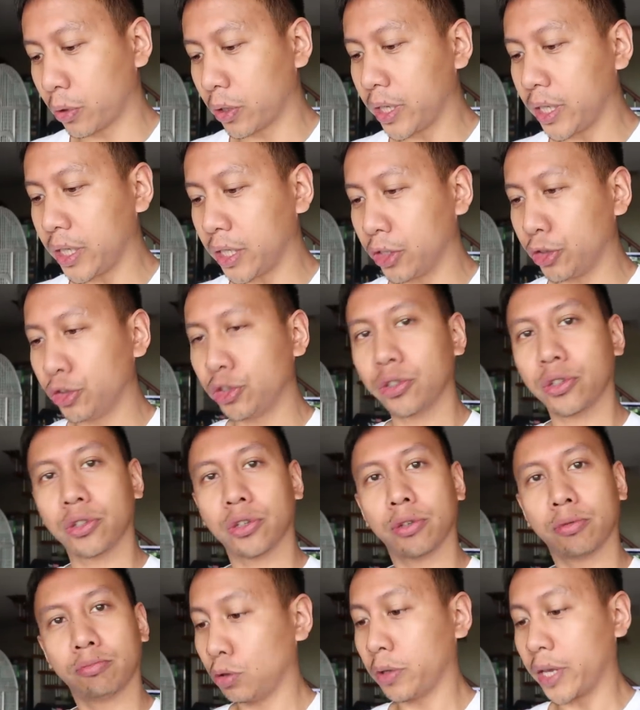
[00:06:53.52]

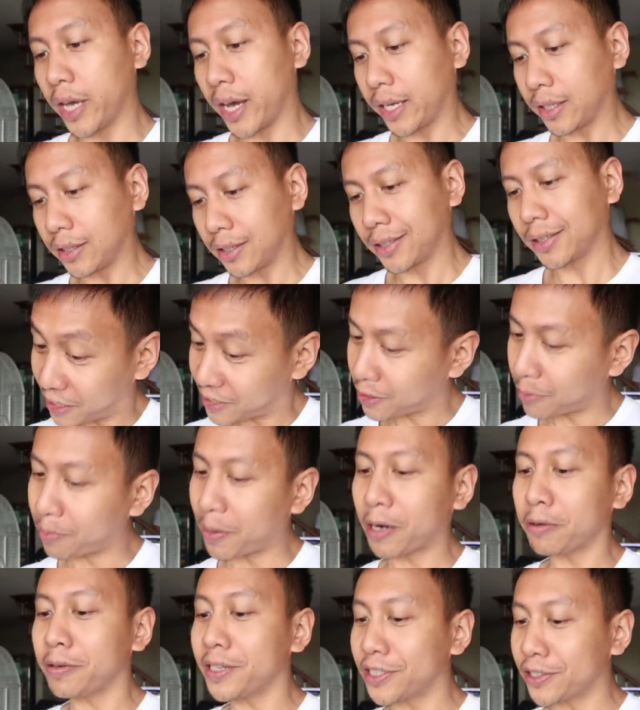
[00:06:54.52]
breeds to get, based on
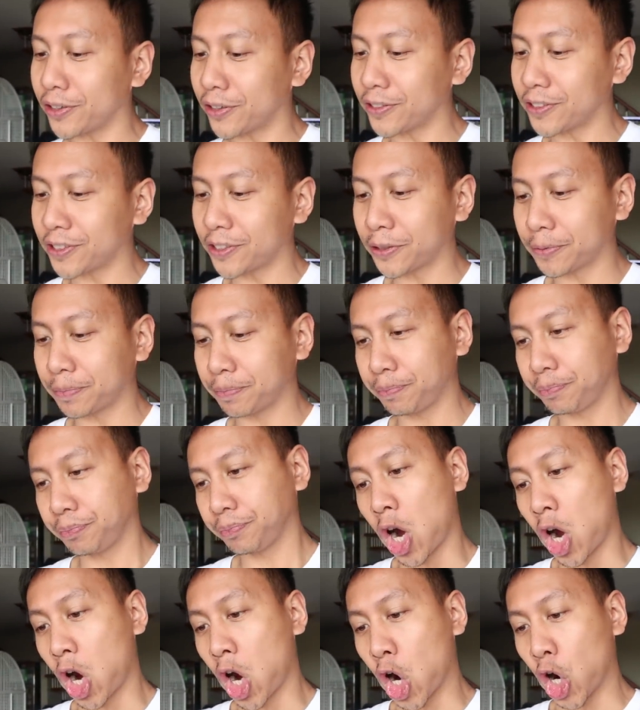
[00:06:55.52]
my research,
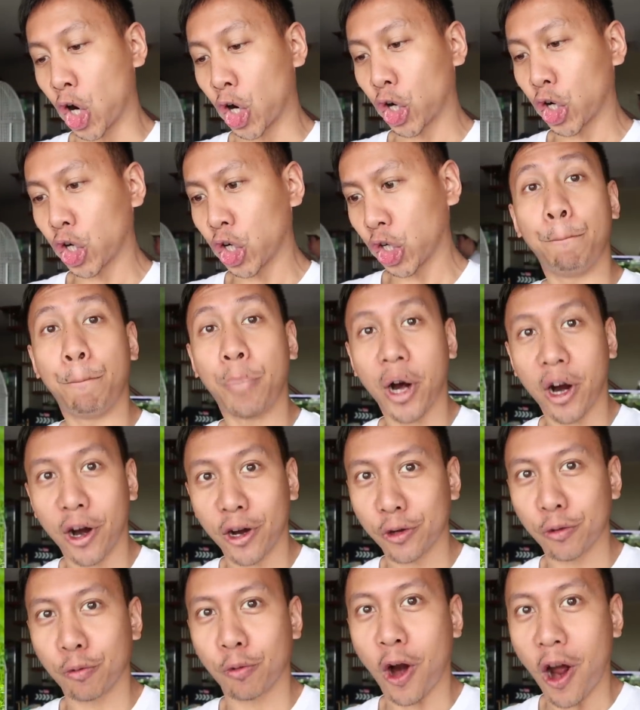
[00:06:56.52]
are
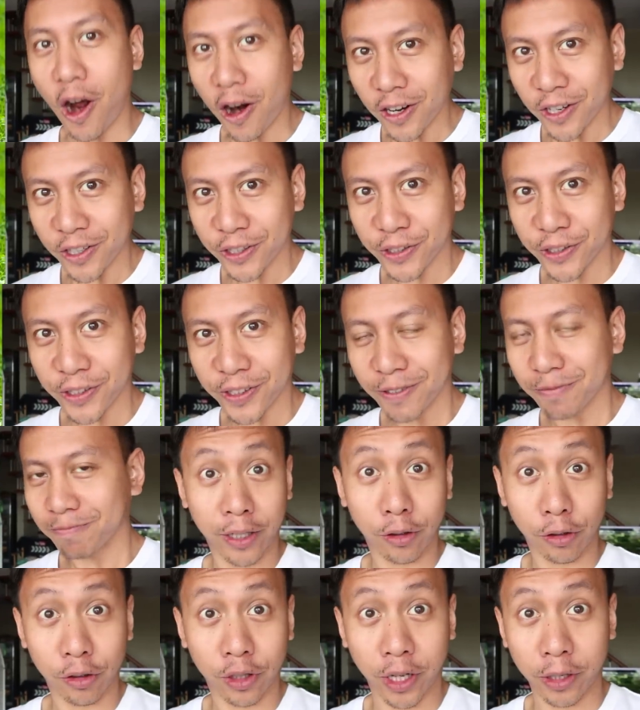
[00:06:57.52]
barred rocks.
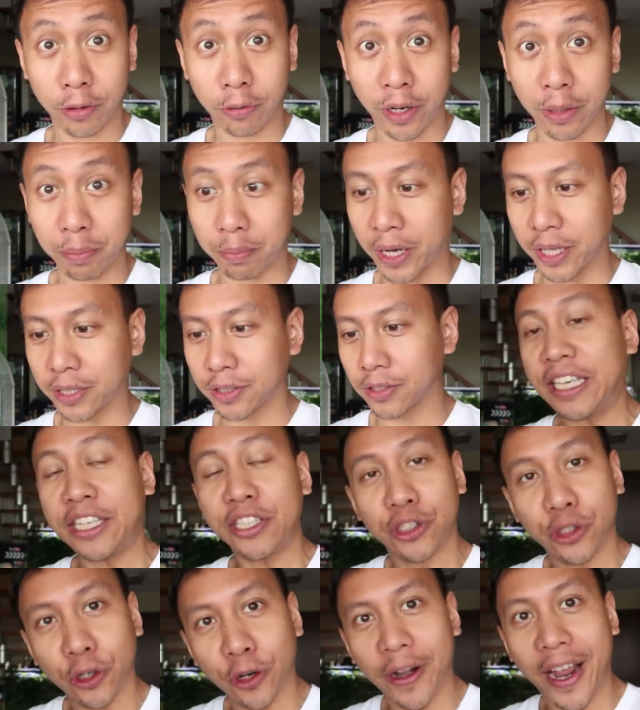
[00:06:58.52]
They look like great pets.
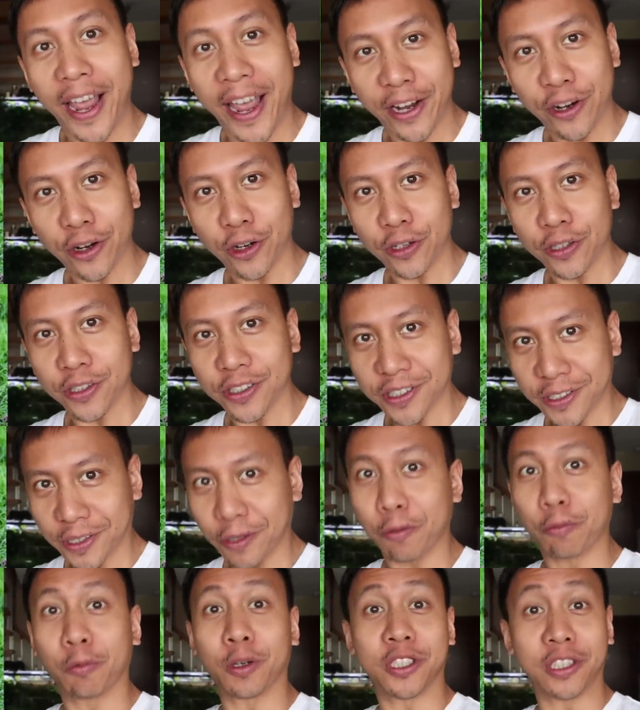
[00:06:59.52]
Easter
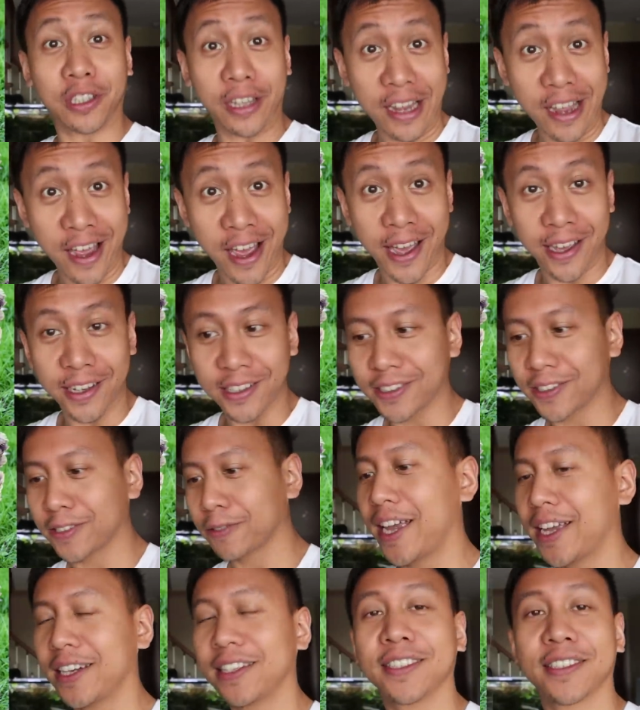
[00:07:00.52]
eggers, which lay
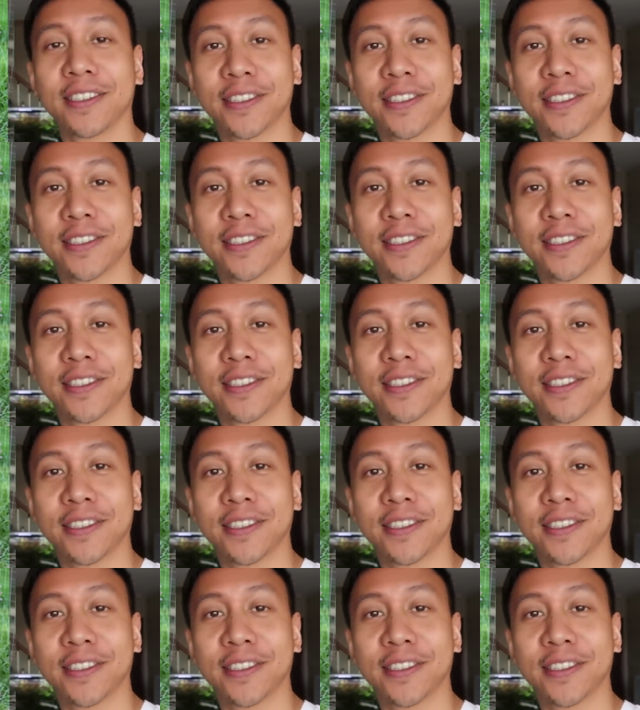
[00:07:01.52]
eggs, and